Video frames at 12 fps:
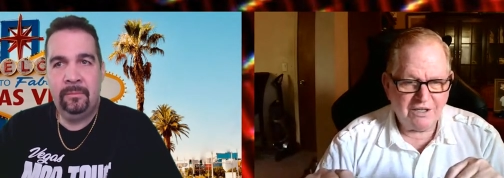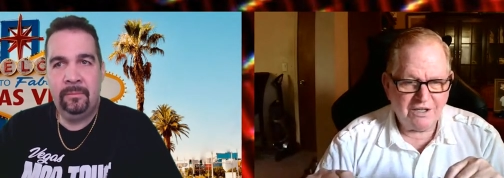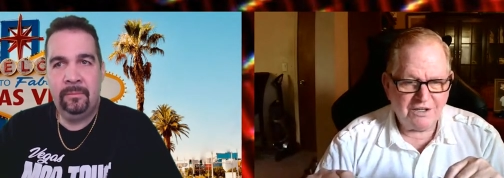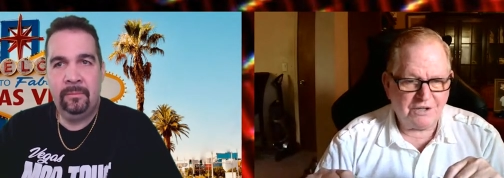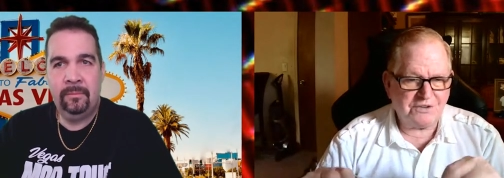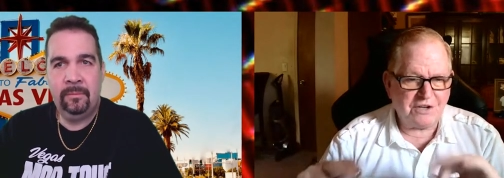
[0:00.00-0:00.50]

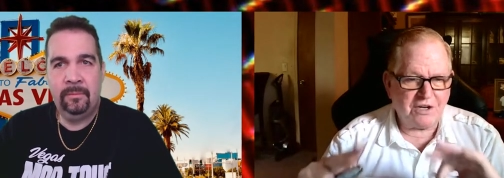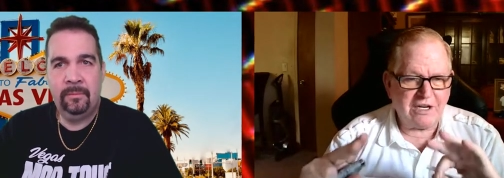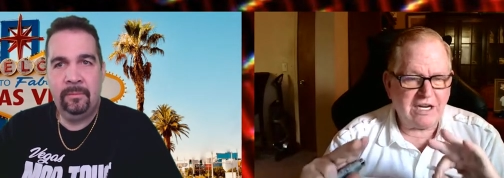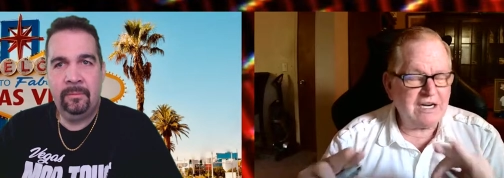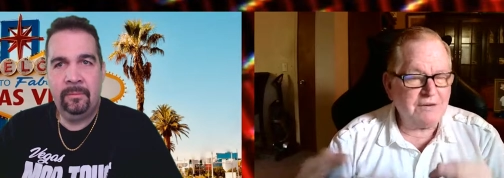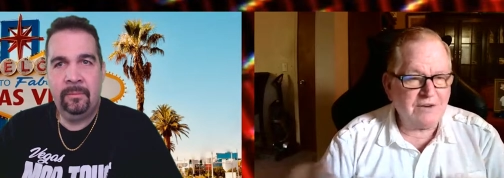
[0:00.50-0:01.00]
Speaker 1: That was only,
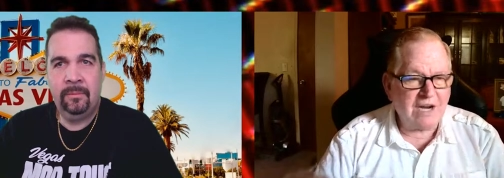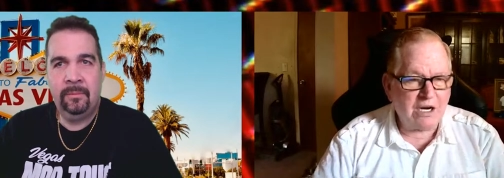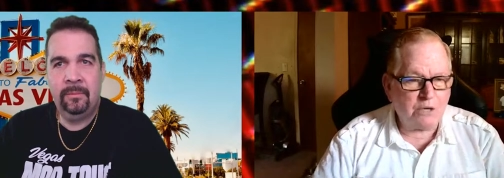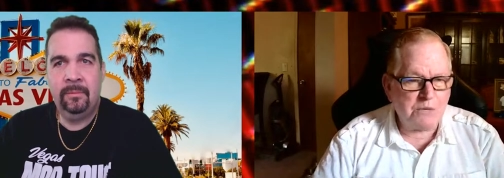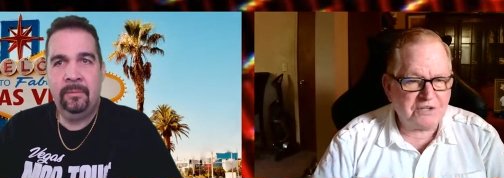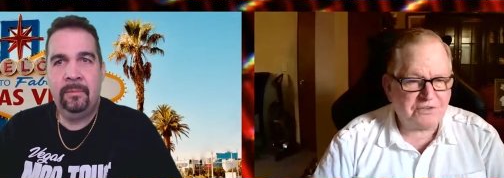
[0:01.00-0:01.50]
he never had a
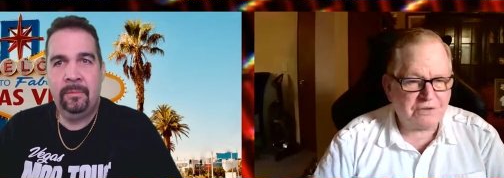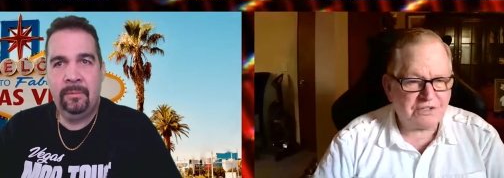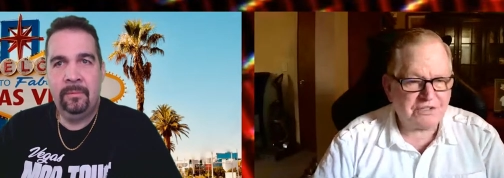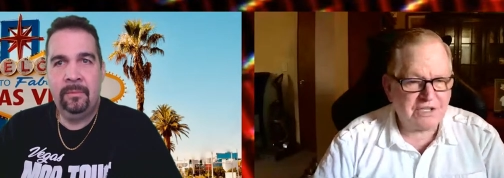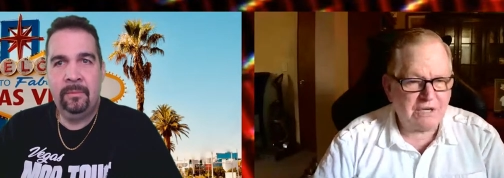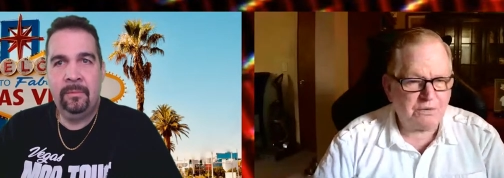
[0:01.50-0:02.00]
mistress.
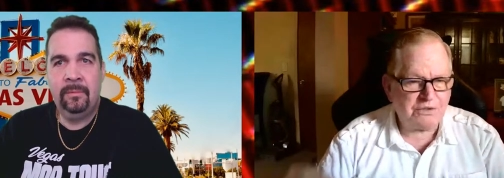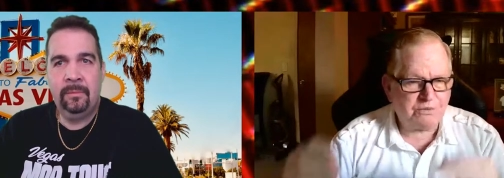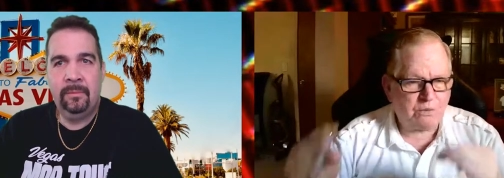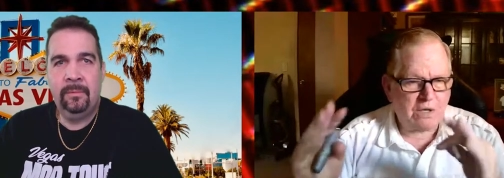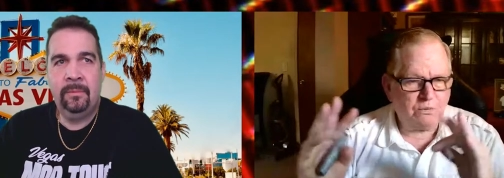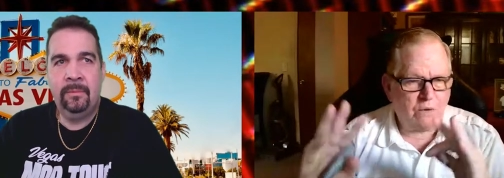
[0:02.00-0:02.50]
It was
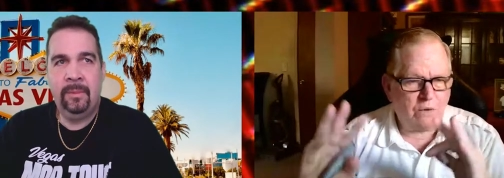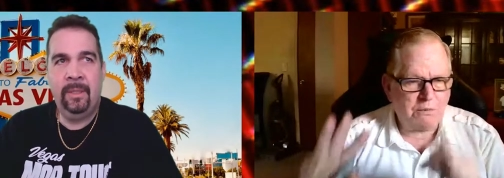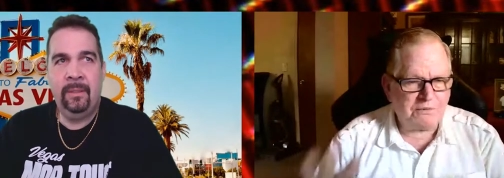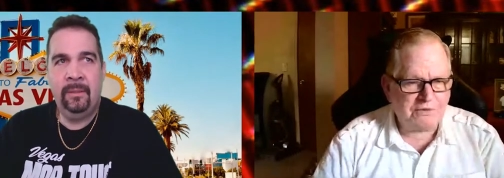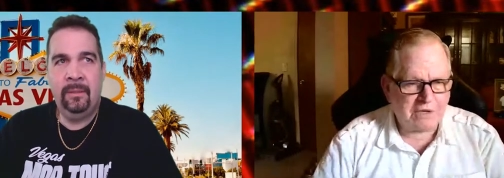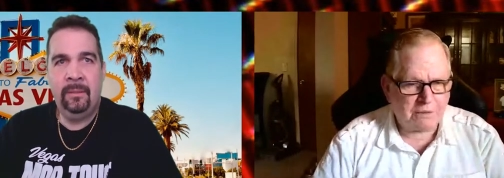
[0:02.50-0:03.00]
one woman yeah.
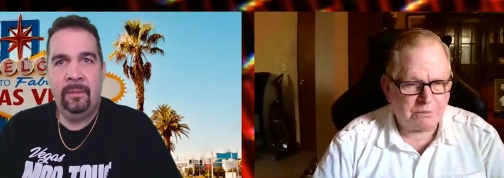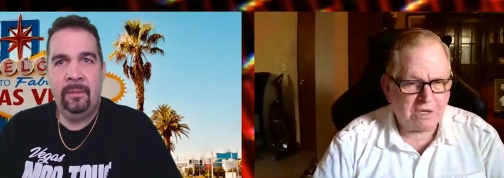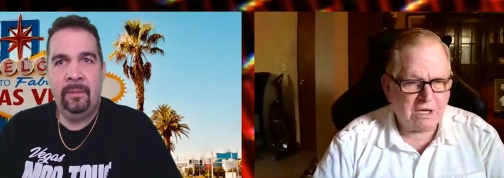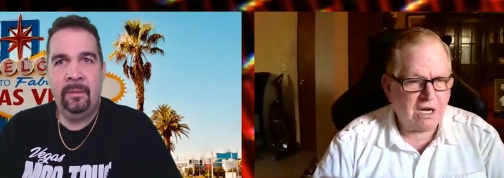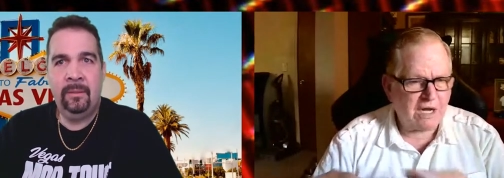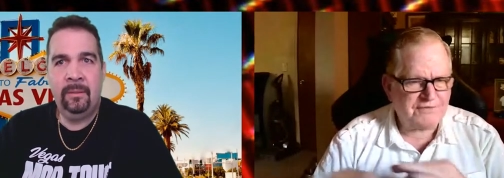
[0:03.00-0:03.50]
for him,
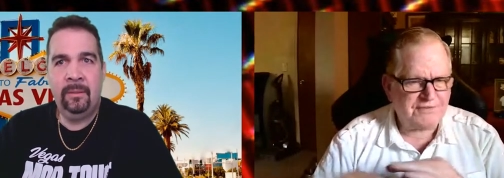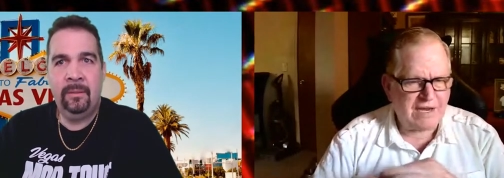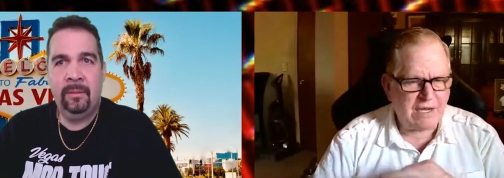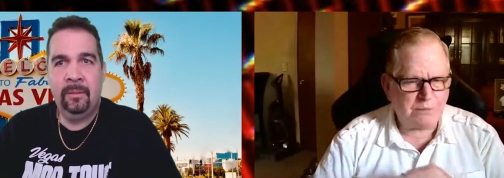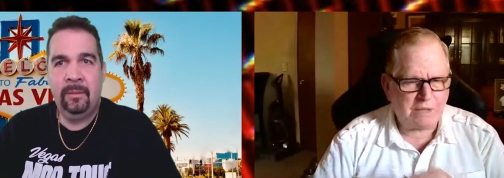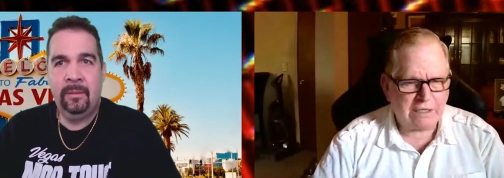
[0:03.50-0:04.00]
a
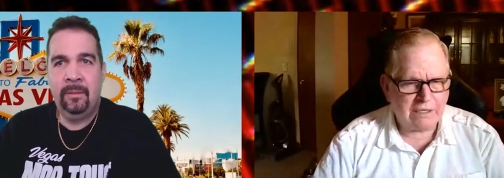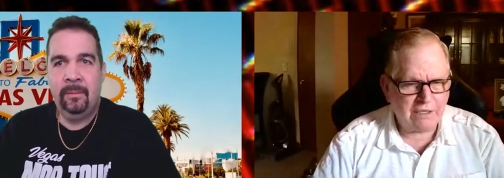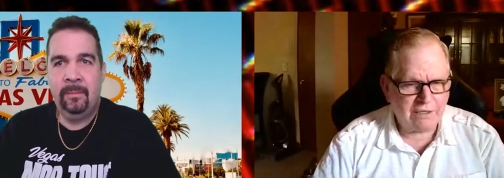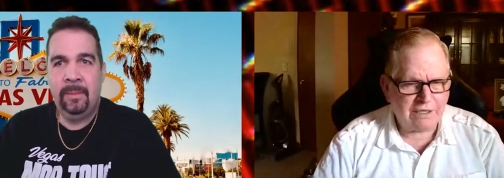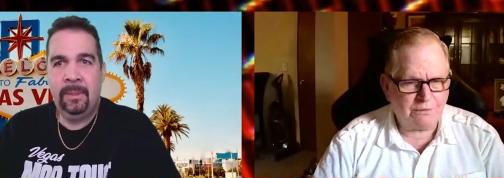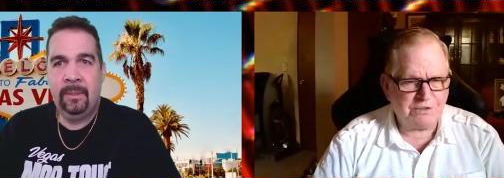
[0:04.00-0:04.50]
family.
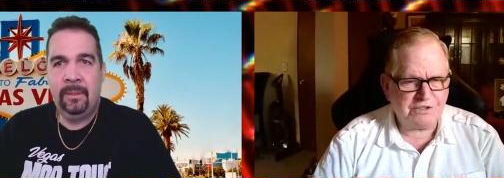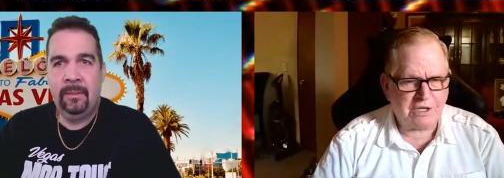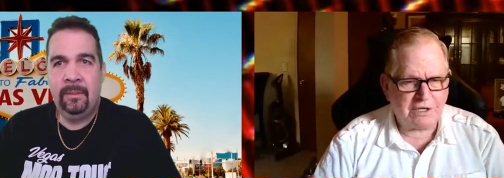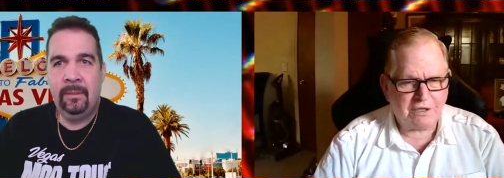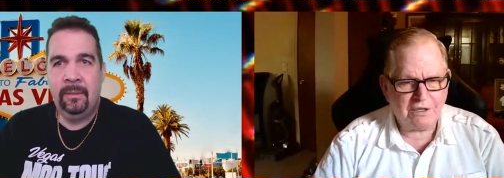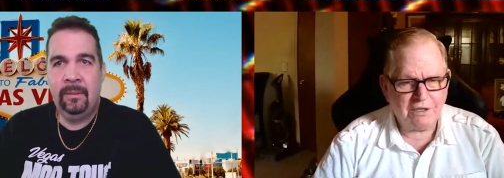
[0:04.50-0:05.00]
That was it.